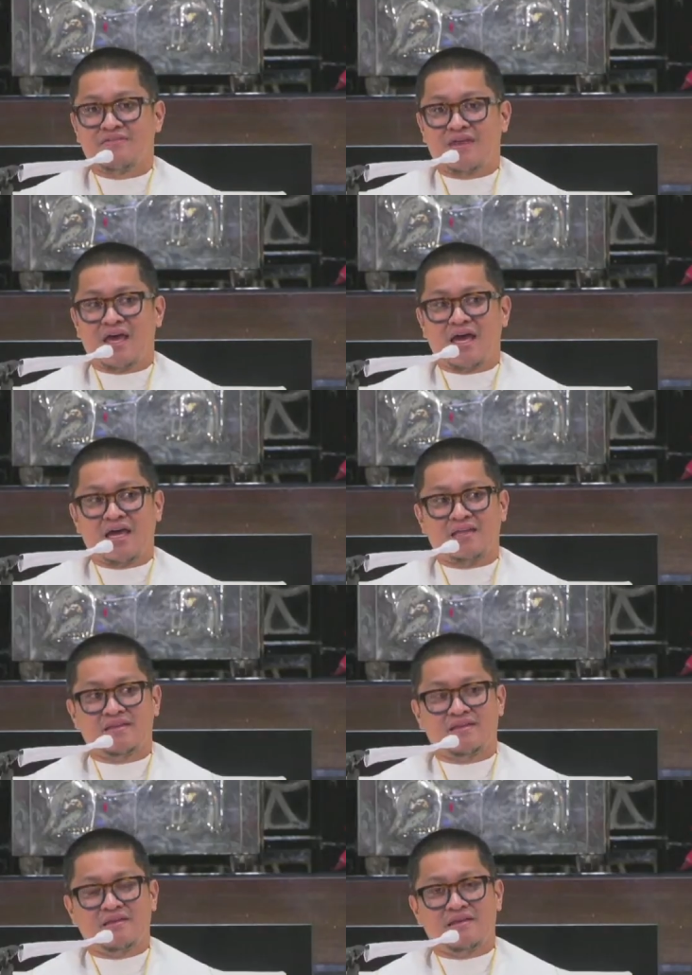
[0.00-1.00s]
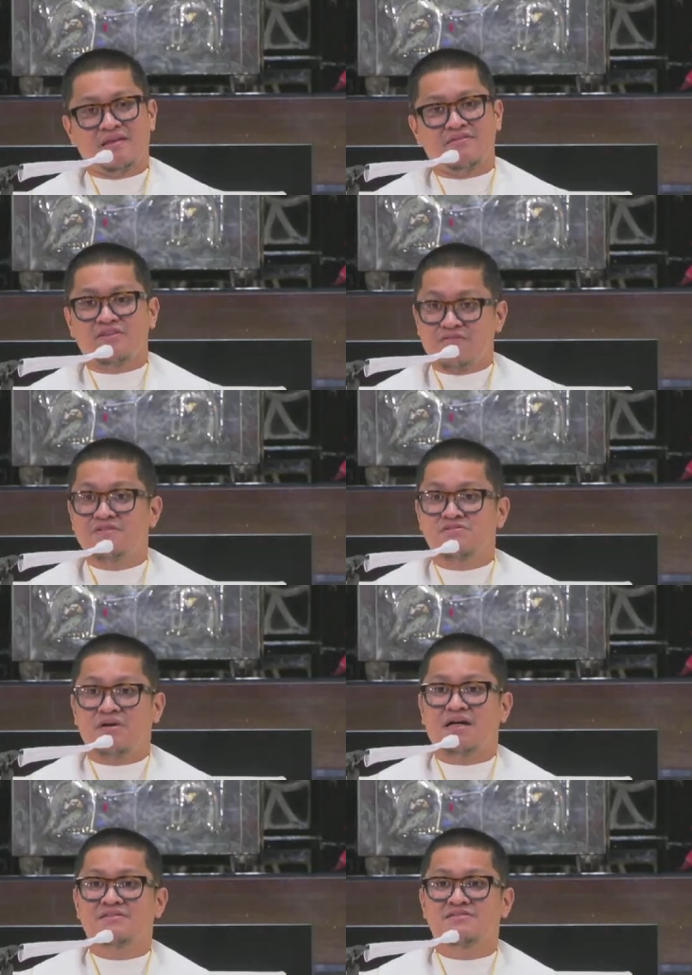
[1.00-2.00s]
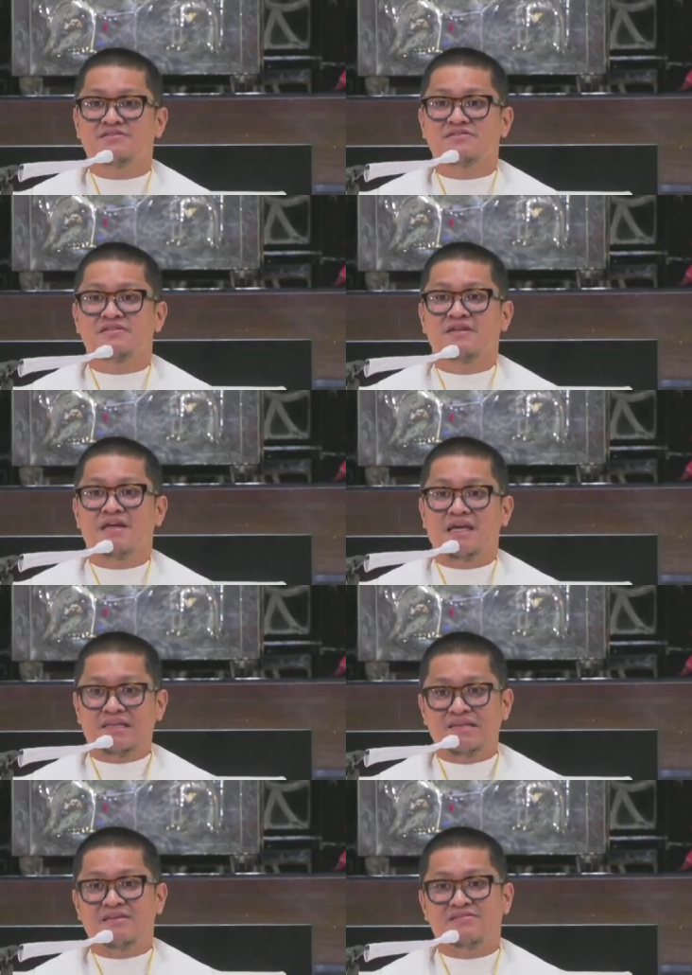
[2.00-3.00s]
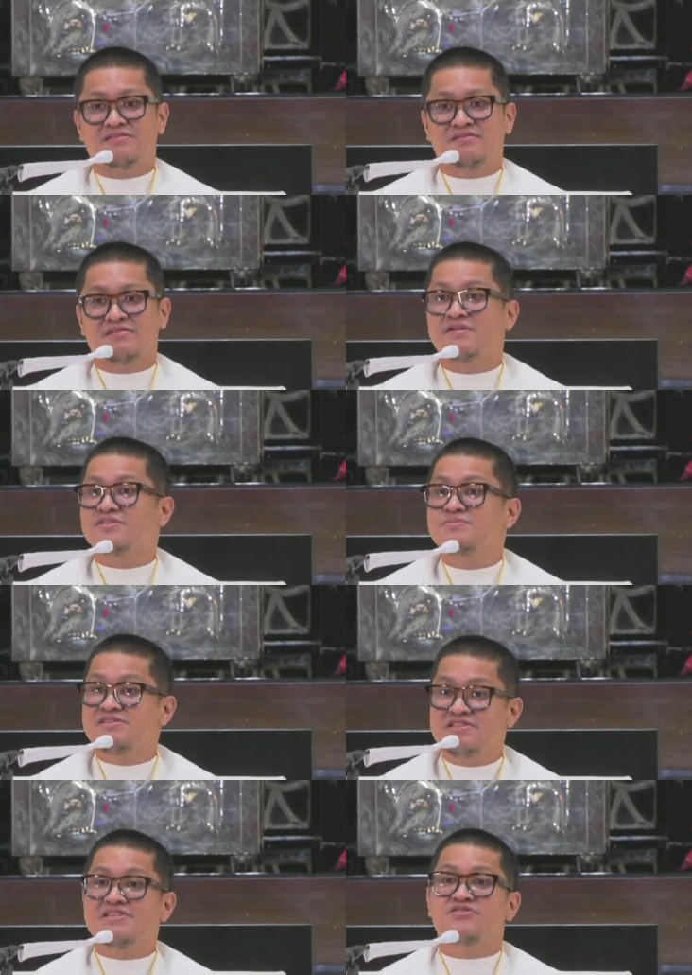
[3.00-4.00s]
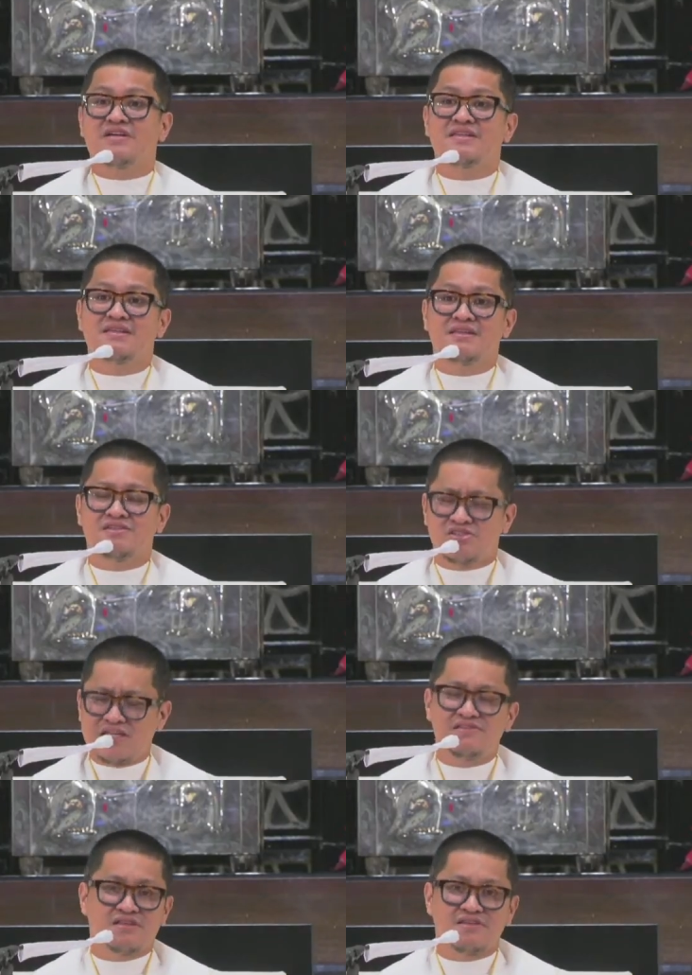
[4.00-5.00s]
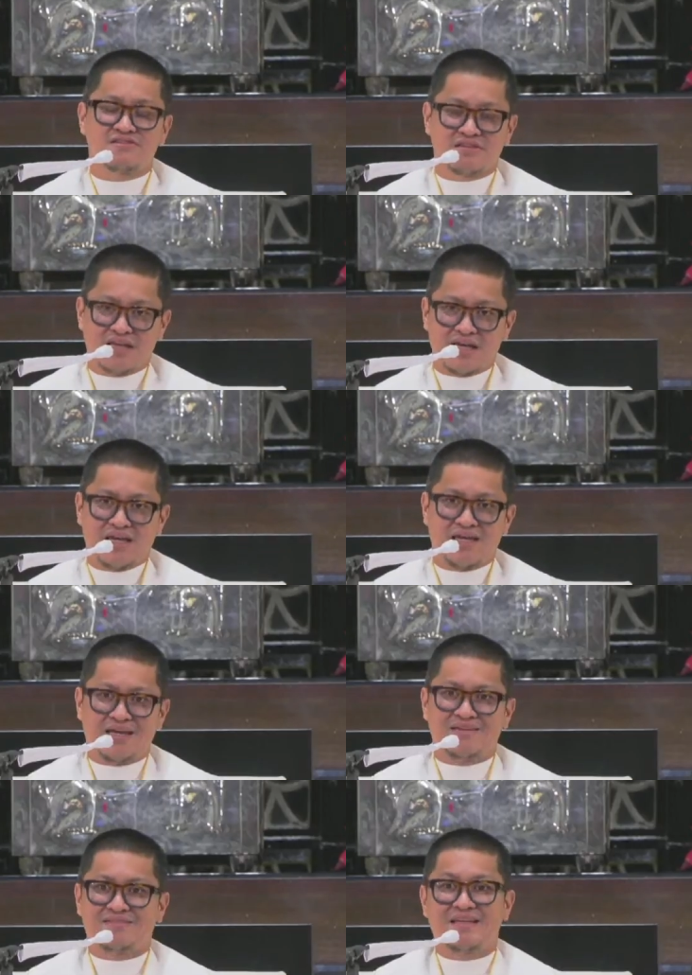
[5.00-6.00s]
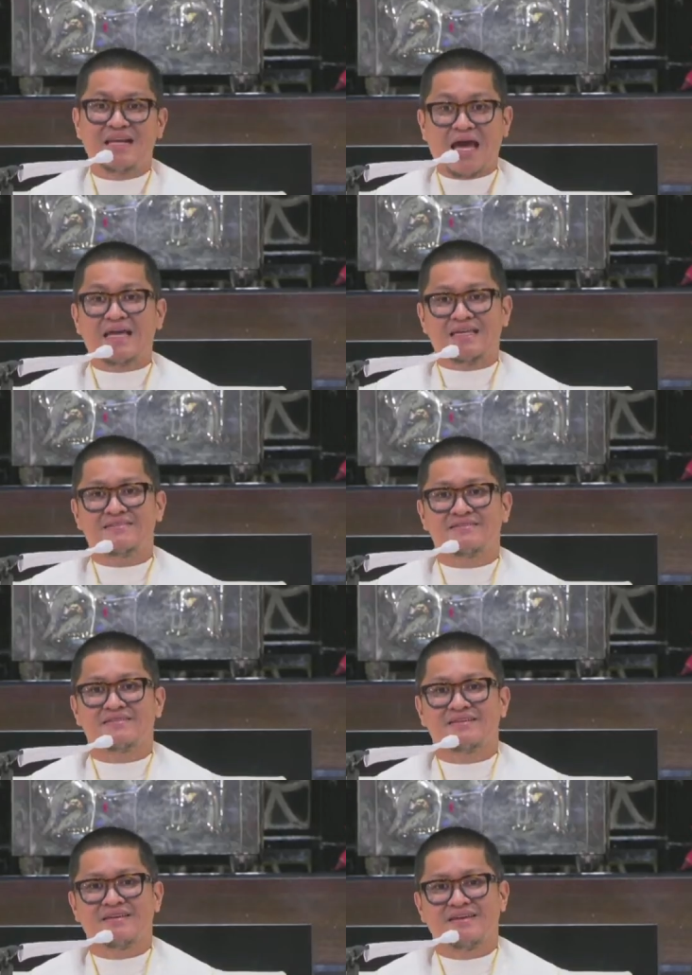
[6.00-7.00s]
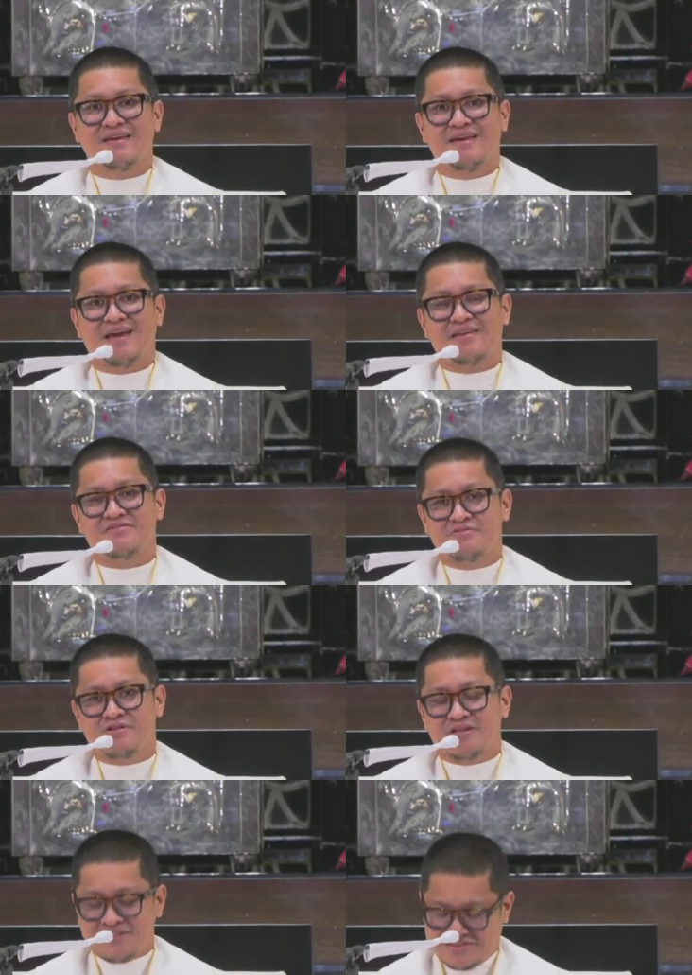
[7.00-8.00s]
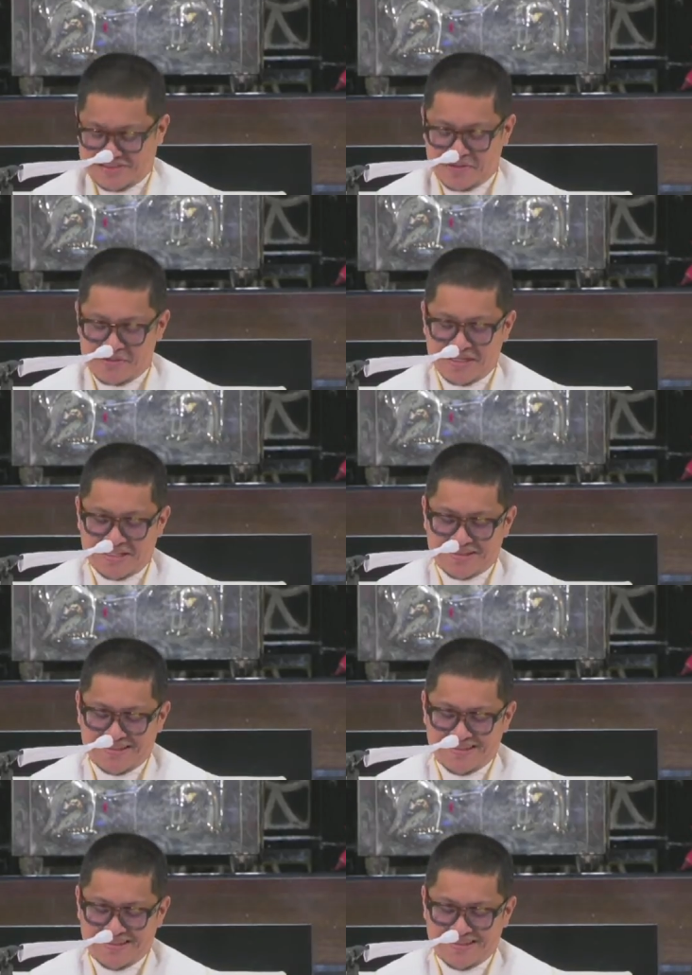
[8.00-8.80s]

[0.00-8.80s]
that is given to us in this Christmas season. That Jesus is the light. And of course, I will not